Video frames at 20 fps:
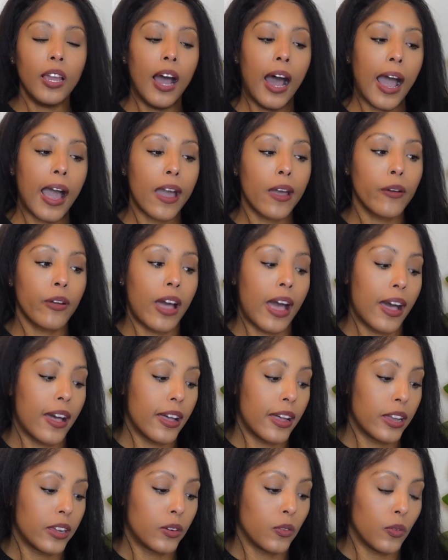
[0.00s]

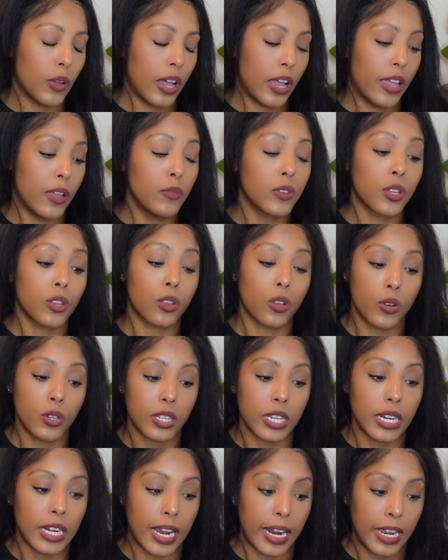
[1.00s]
It was a
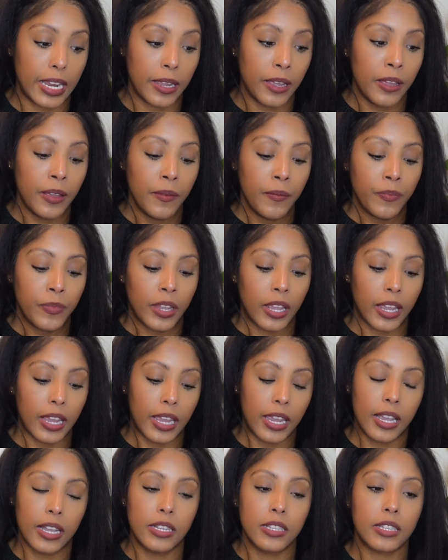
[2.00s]
Thursday night,
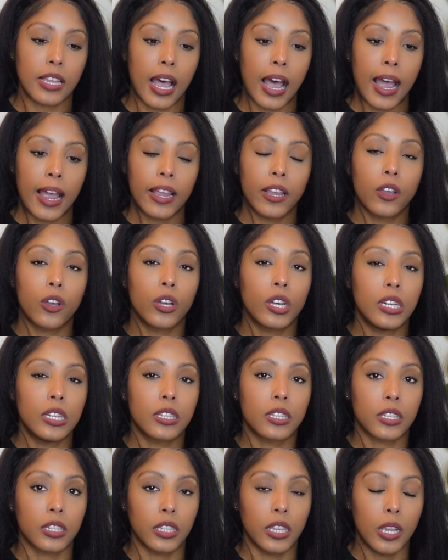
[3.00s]
and I
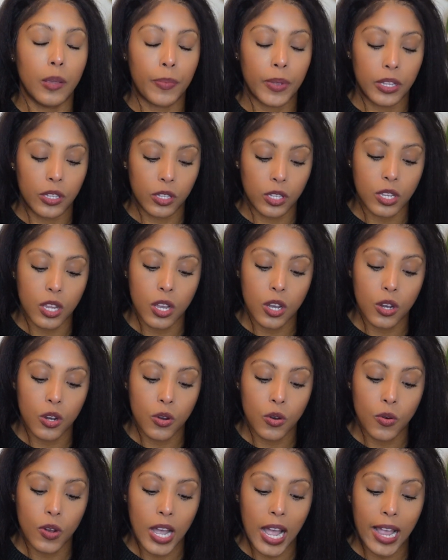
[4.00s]
couldn't sleep, and
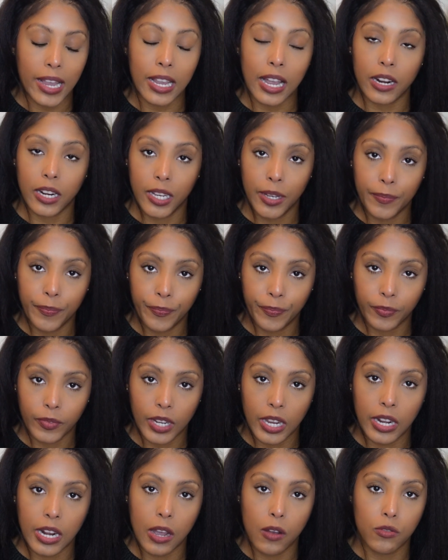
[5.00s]
so I got up
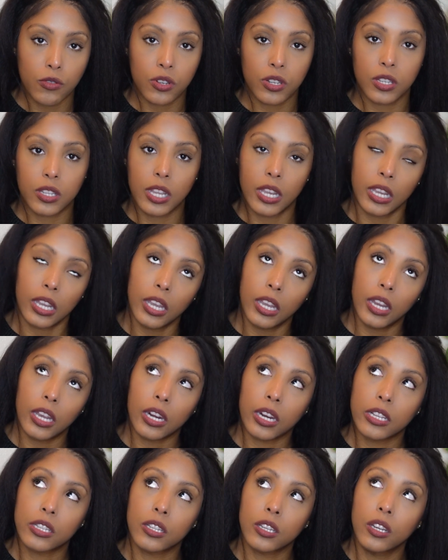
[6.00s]
and I was just thinking,
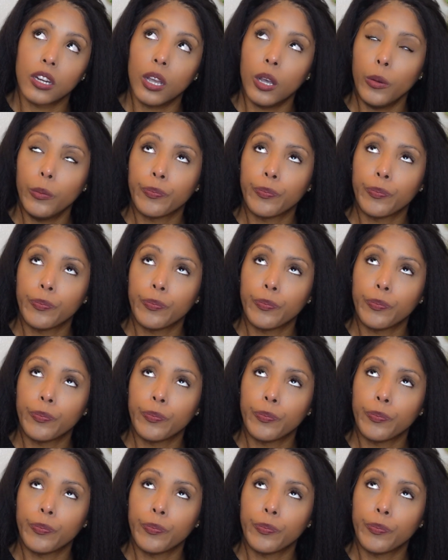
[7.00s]
and I said,